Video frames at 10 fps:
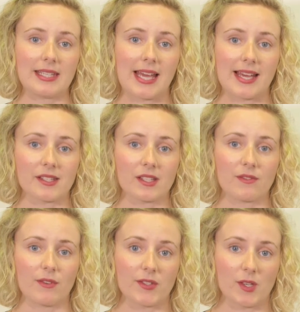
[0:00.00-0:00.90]
tasks
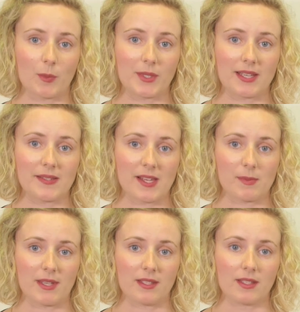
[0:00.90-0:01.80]
for synoptic
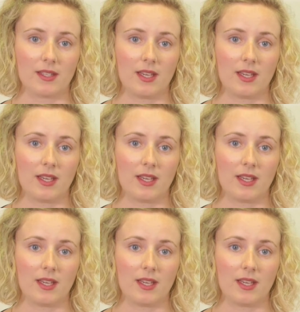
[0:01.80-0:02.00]
assessment.